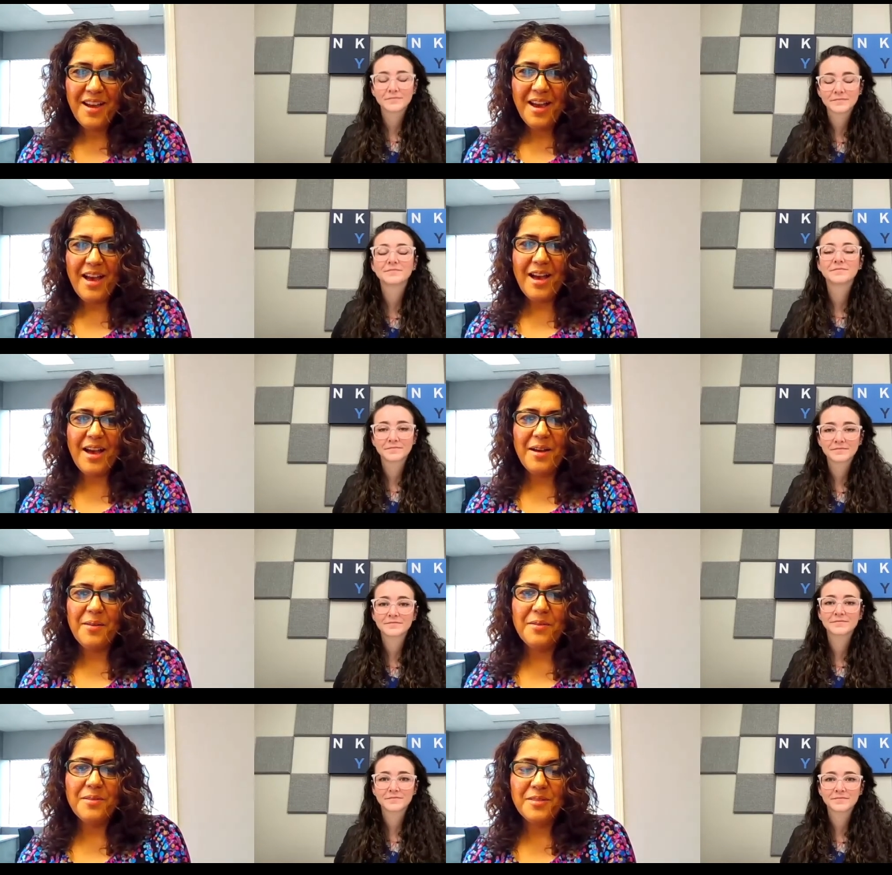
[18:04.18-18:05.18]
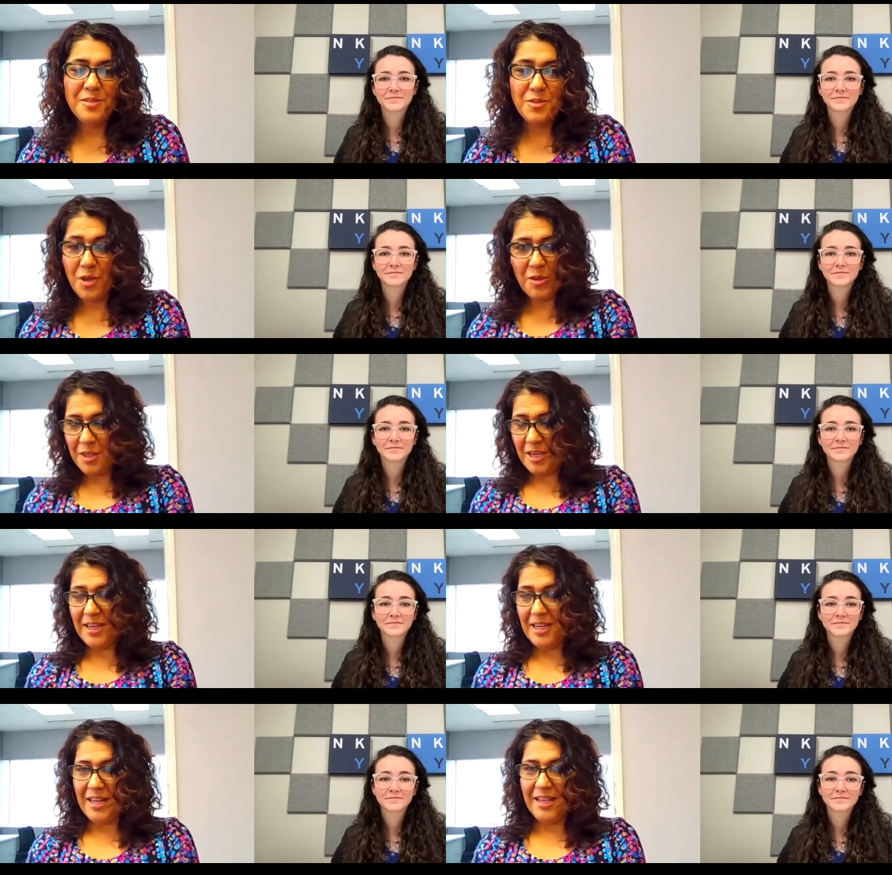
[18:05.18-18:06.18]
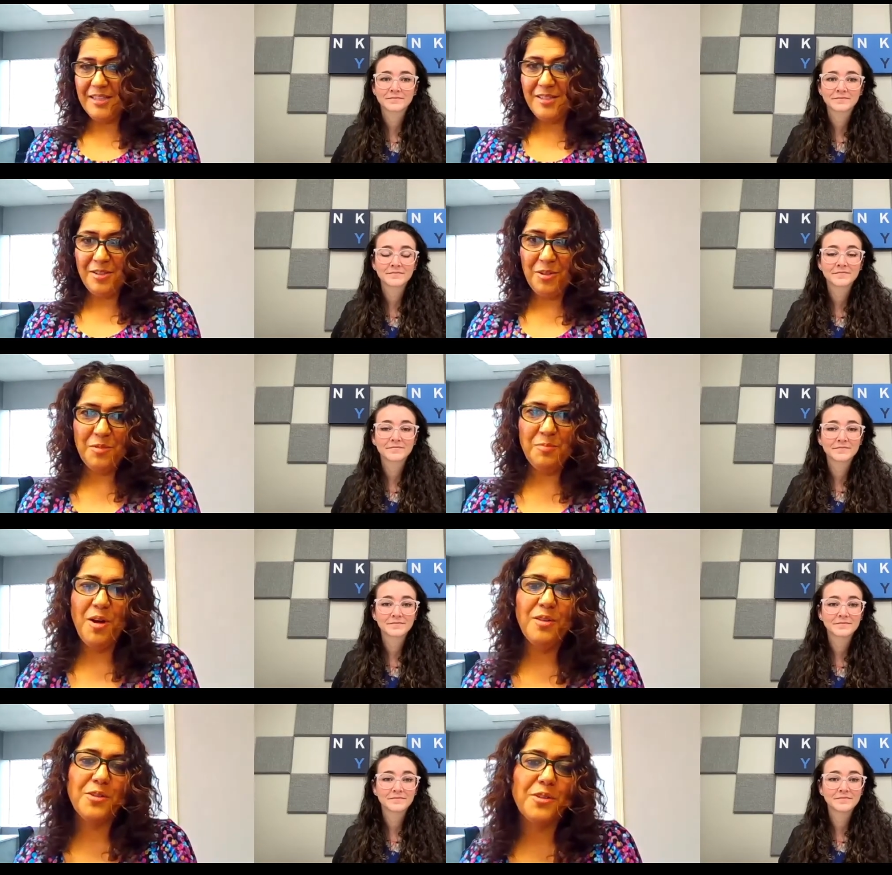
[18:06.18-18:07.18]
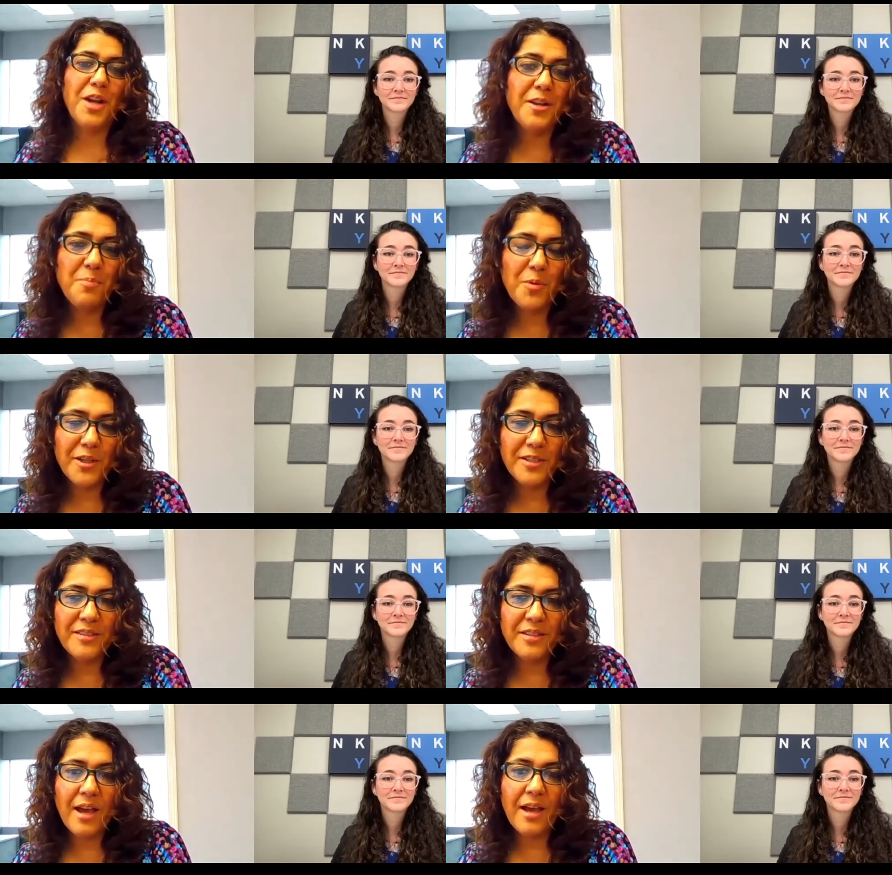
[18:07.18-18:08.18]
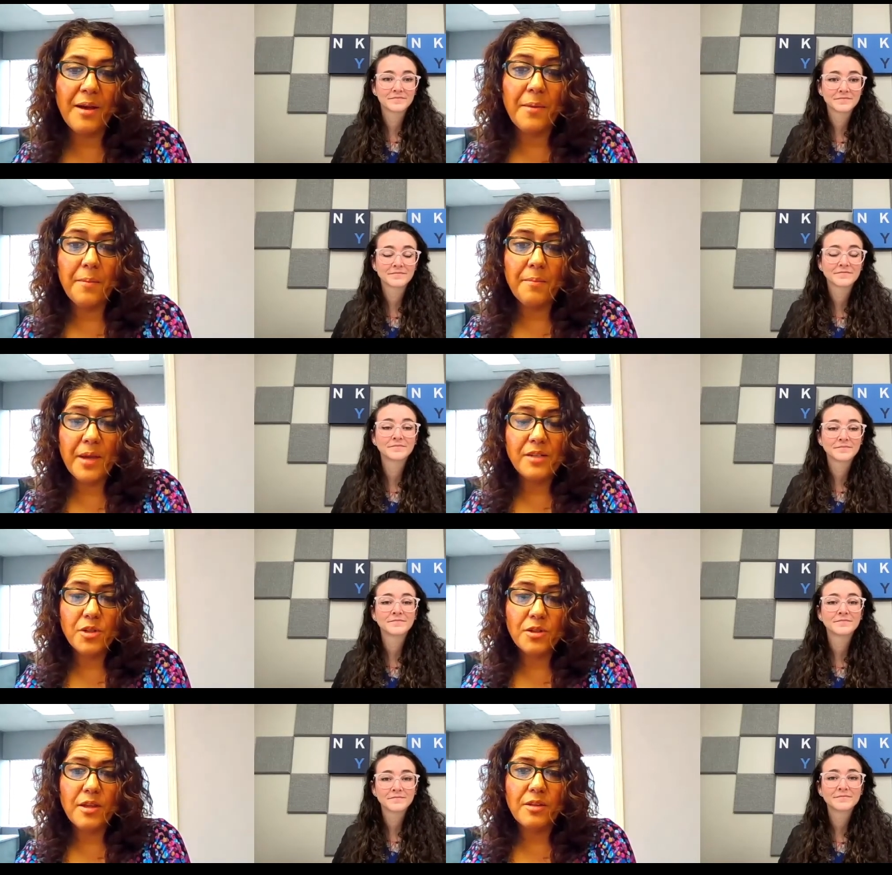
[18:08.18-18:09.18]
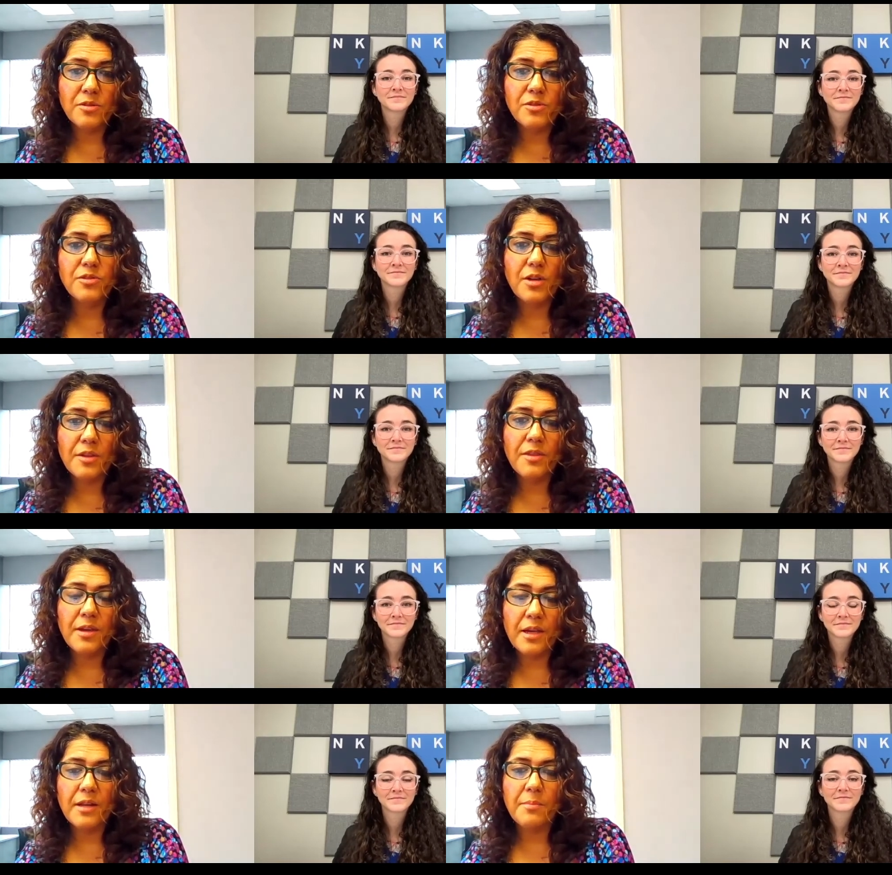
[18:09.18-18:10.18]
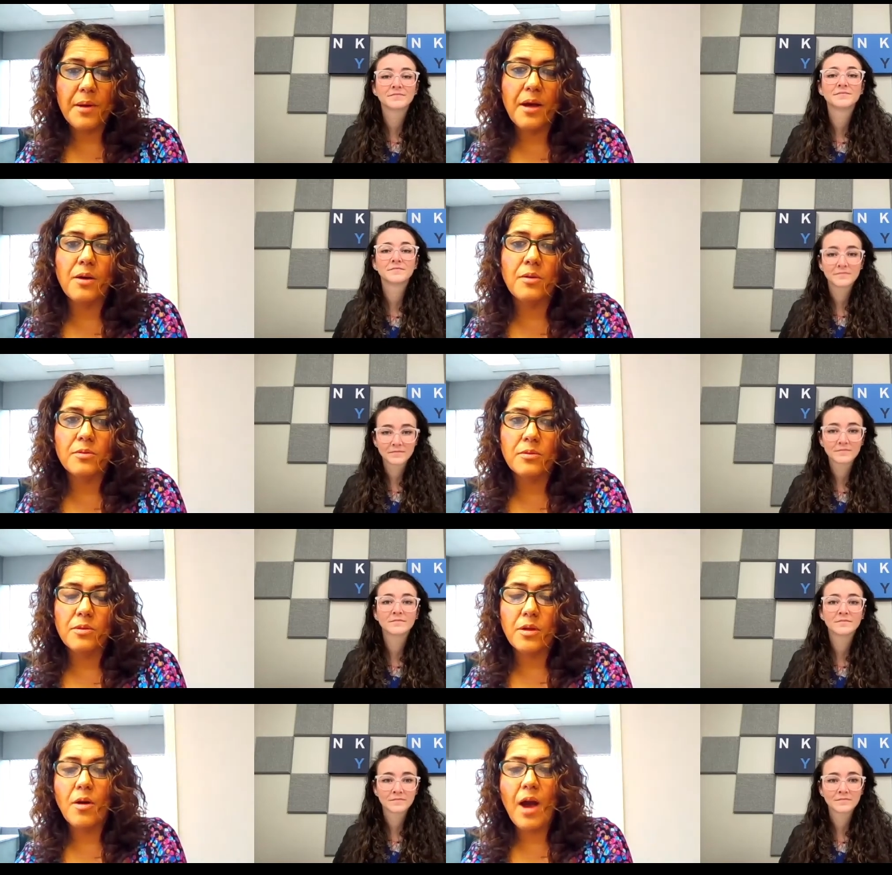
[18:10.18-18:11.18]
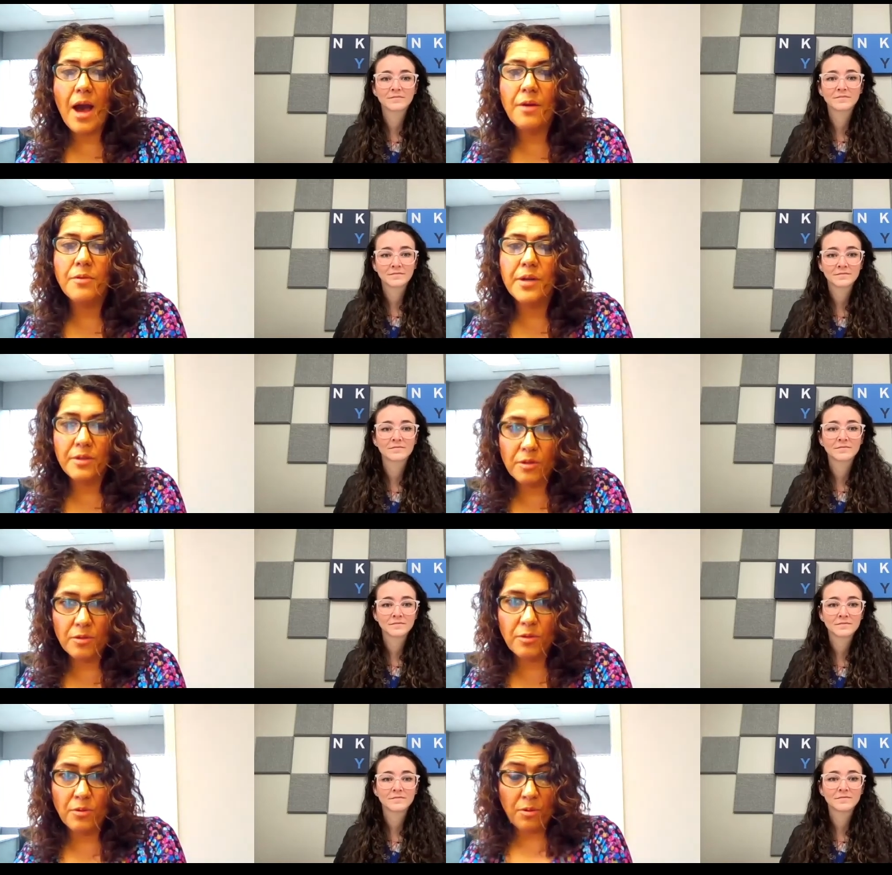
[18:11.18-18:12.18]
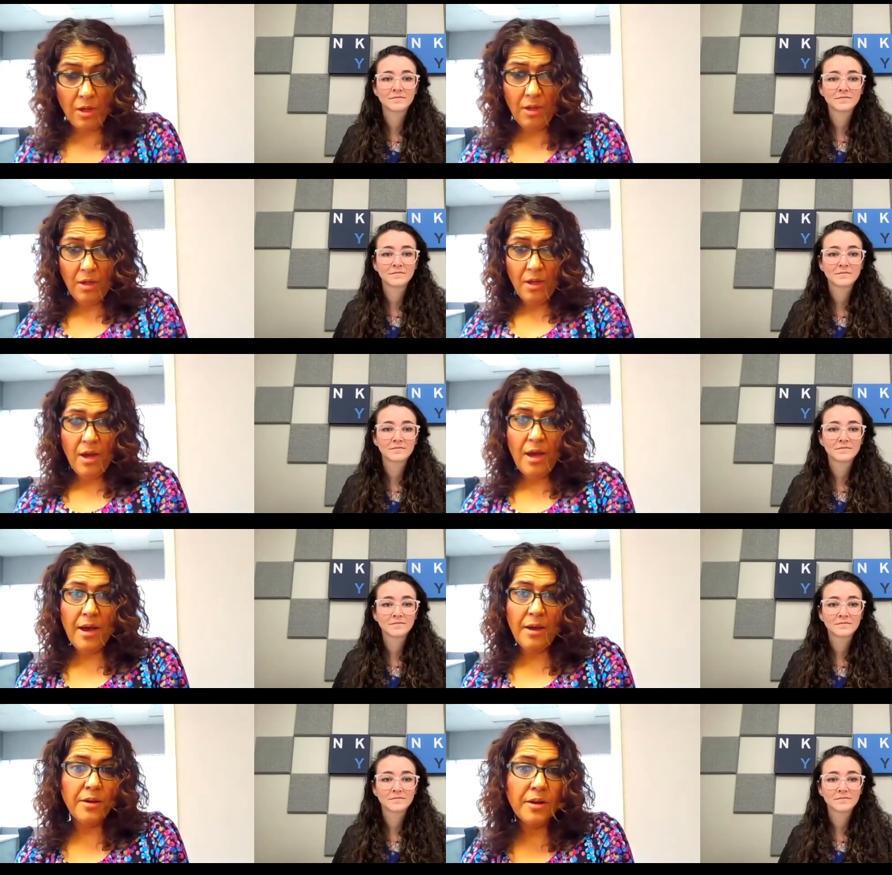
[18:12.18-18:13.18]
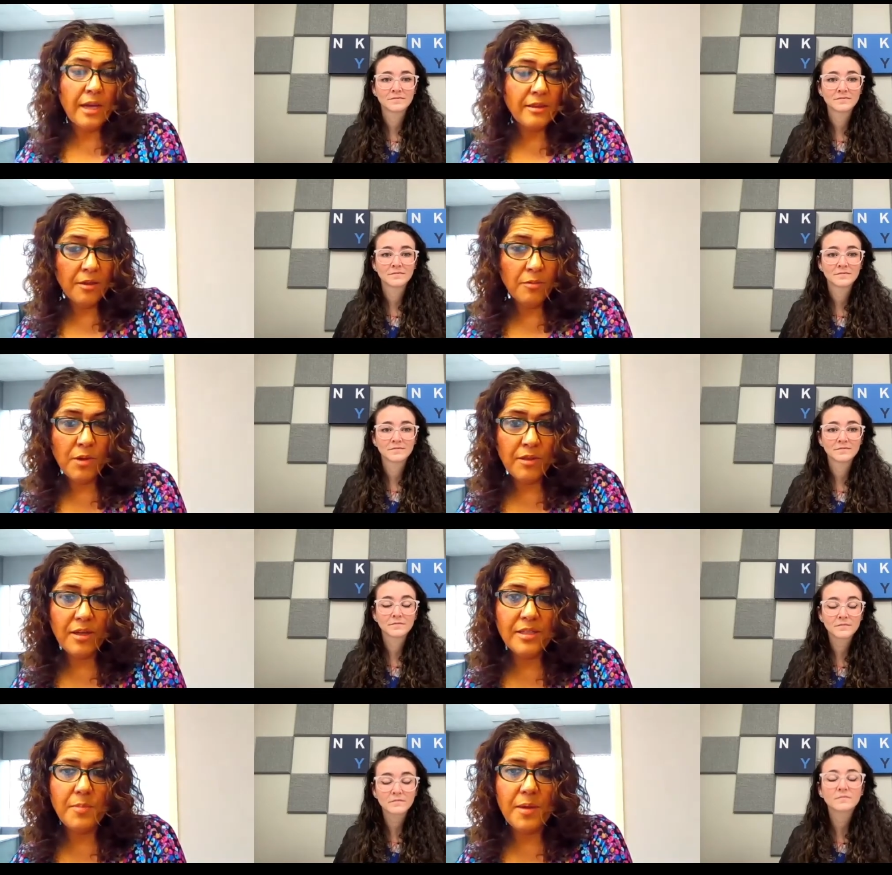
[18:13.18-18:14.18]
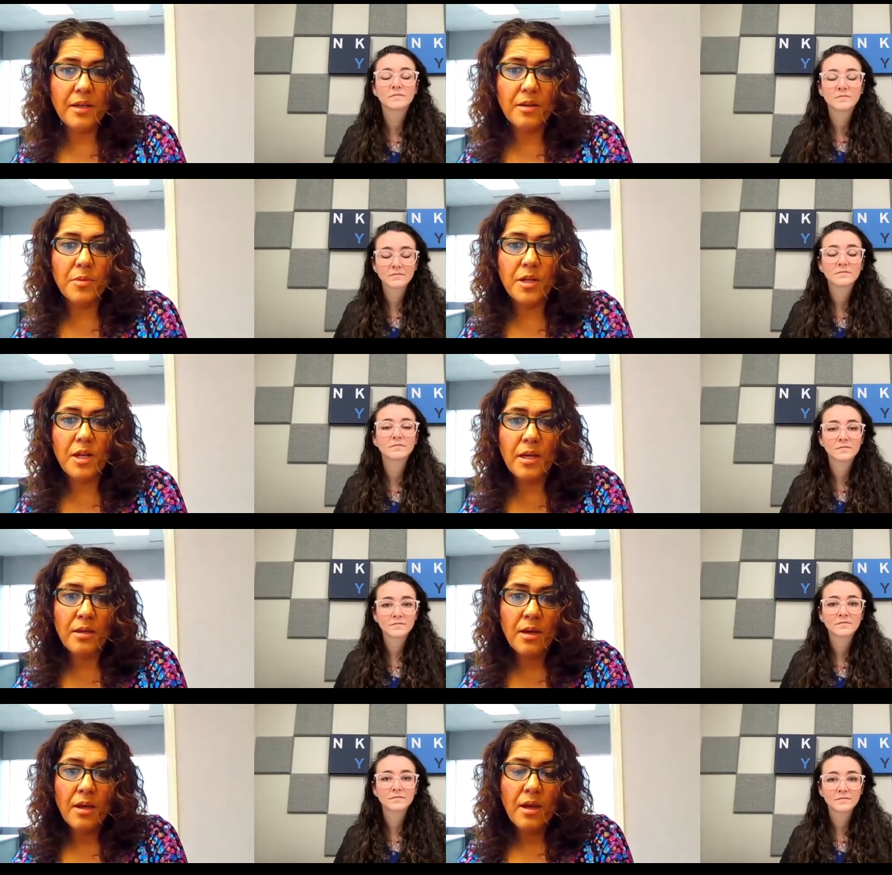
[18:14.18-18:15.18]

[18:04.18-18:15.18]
Speaker 1: Uh, don't think it is too small or not important. Uh, make sure that you start thinking about, you know, how are you uh, connecting with the Hispanic community?